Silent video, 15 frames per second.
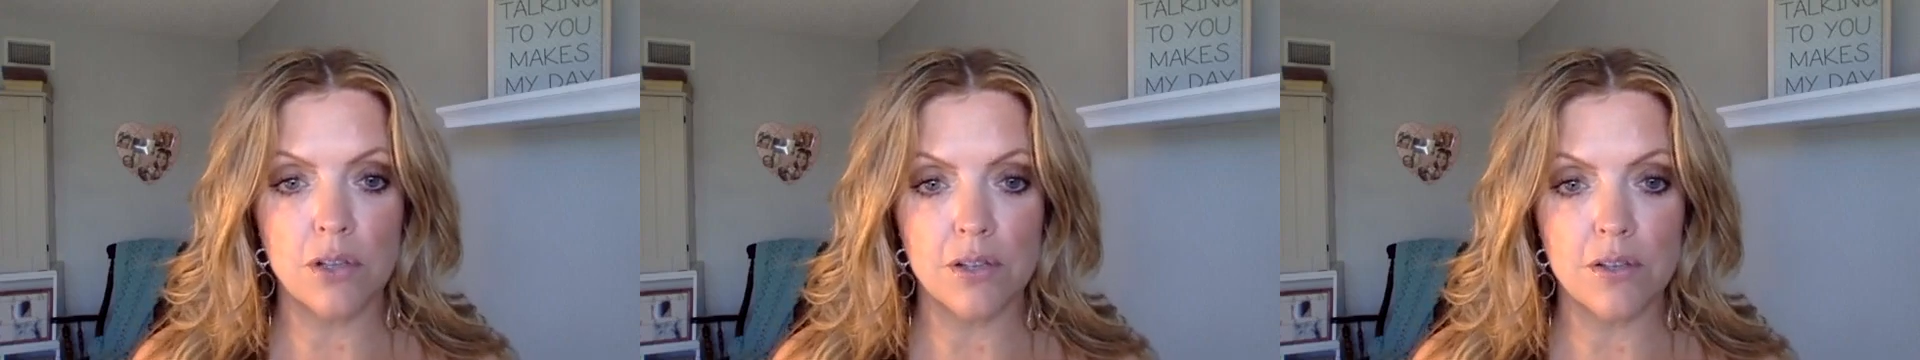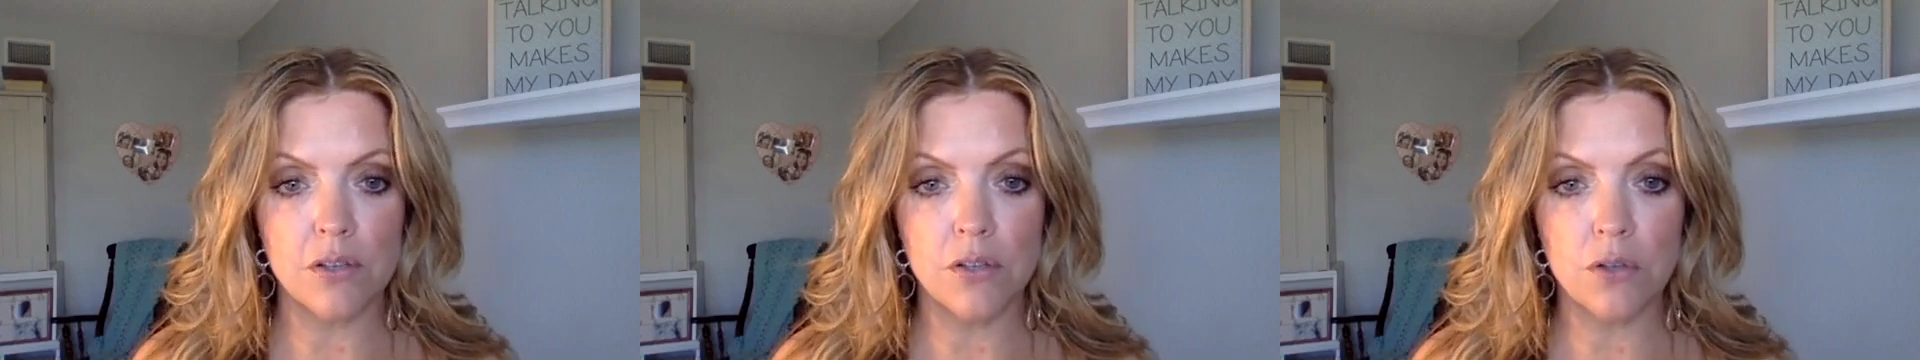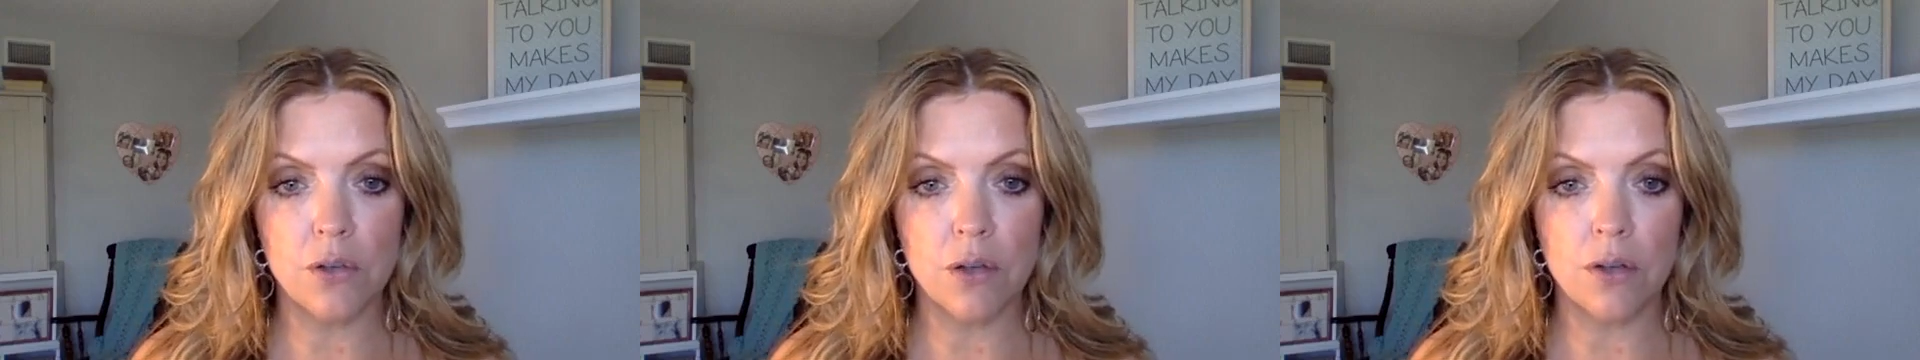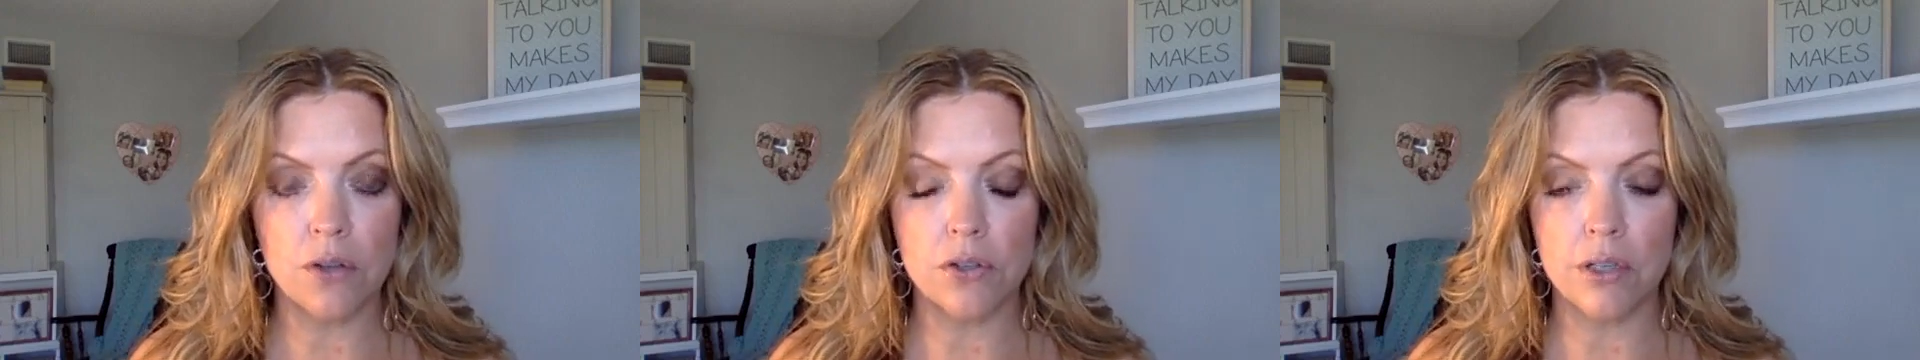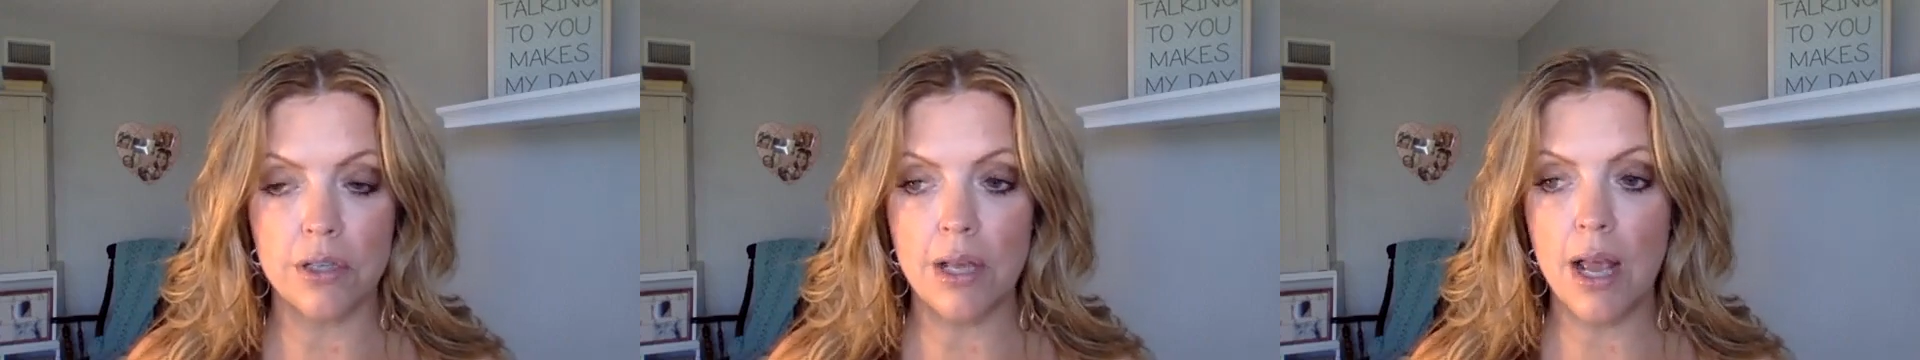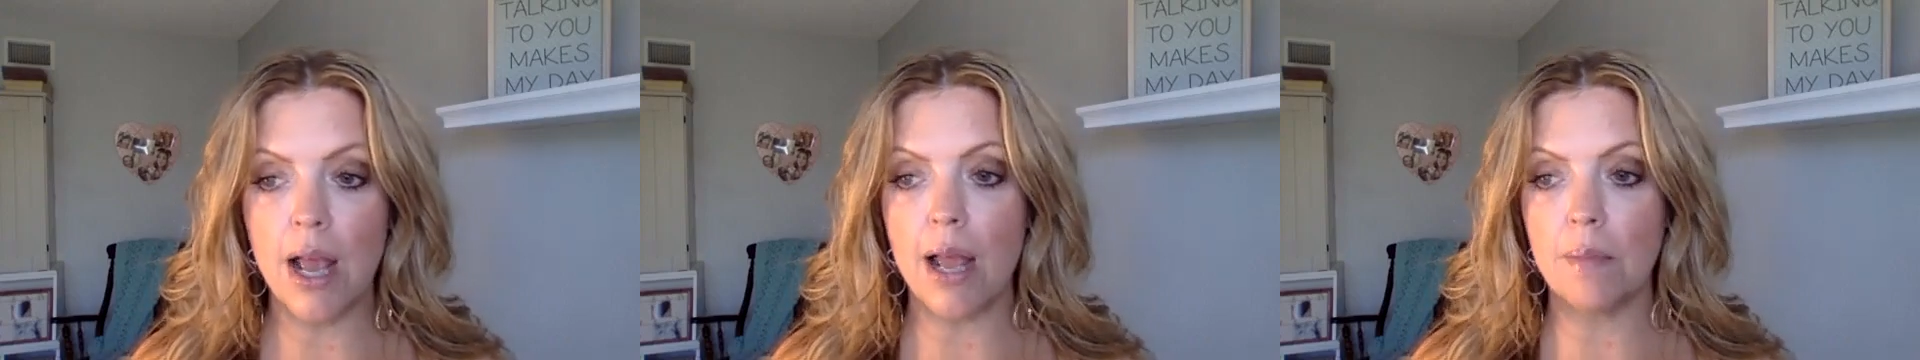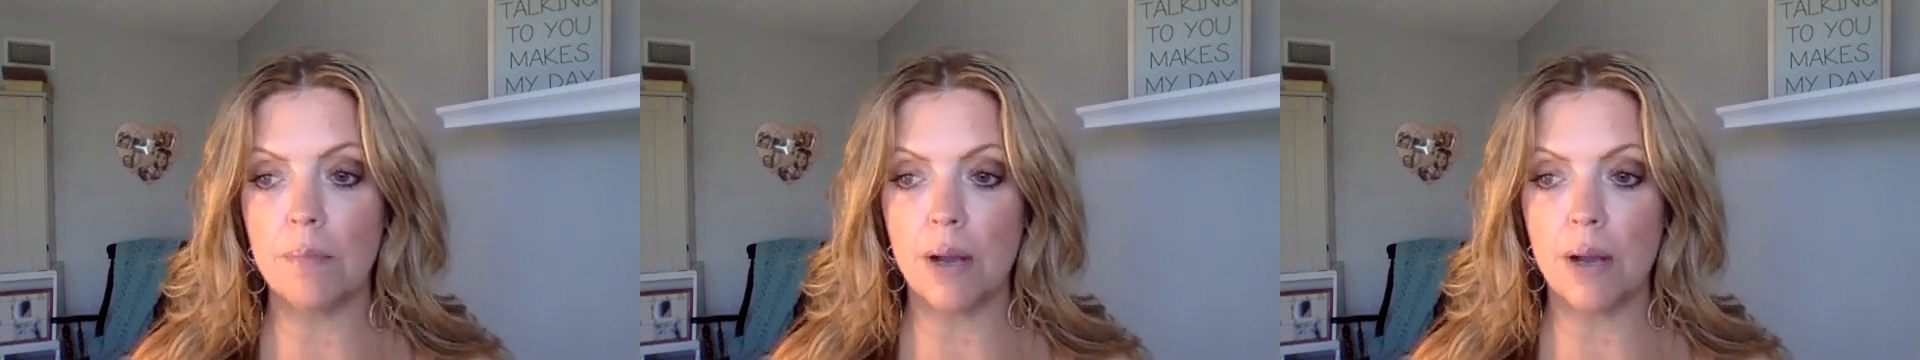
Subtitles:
less than $2 a day.